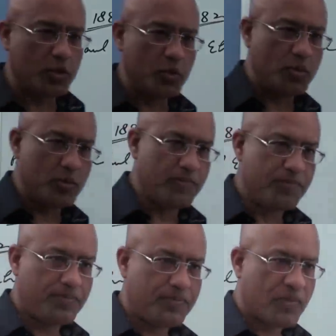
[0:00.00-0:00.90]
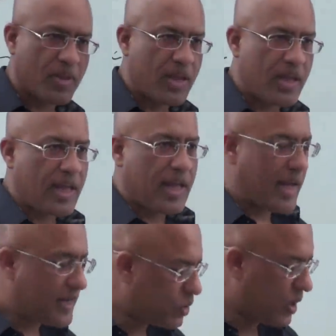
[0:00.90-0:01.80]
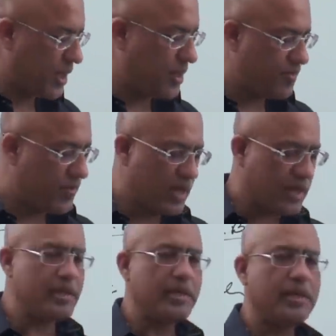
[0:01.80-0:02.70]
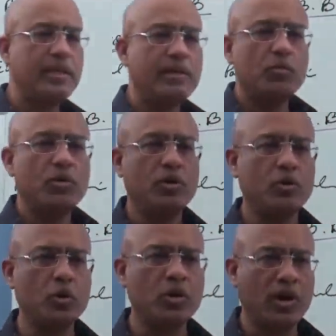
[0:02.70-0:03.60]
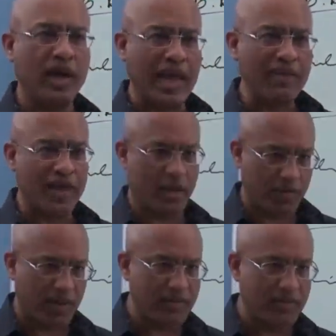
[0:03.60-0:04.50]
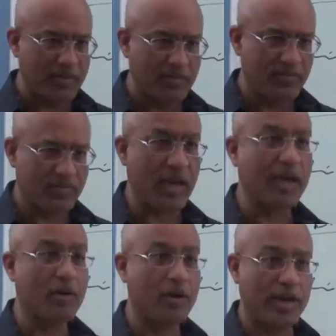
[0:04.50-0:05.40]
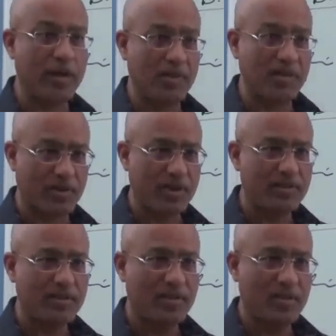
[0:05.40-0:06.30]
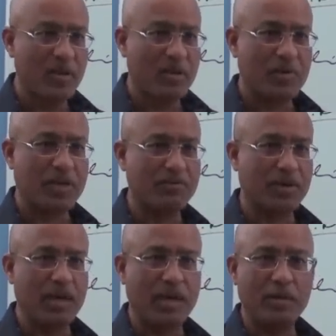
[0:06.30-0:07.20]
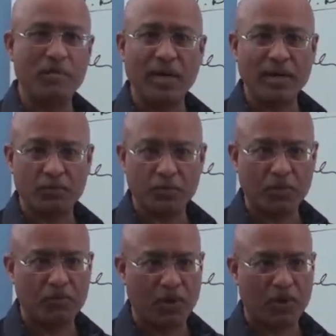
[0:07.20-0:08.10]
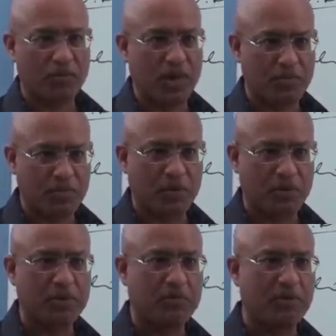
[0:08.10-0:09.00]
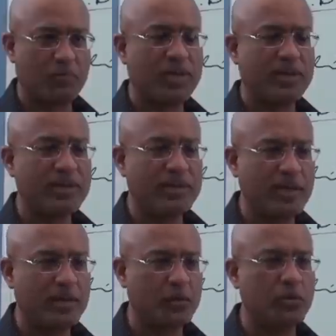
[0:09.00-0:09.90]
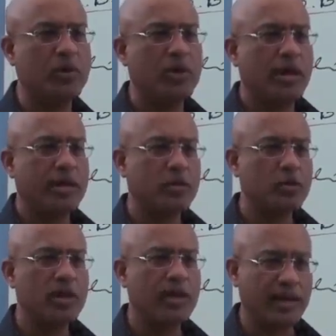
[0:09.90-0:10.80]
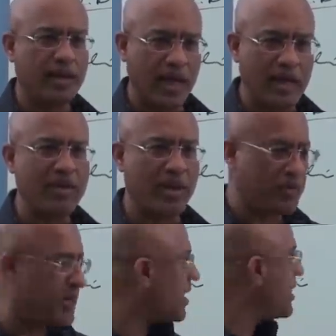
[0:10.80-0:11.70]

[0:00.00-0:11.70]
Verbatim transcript: do? Actually, he took live animals, thank God animals, right? But even animal rights people will not be happy about it. But what did he really do? He took the live animals.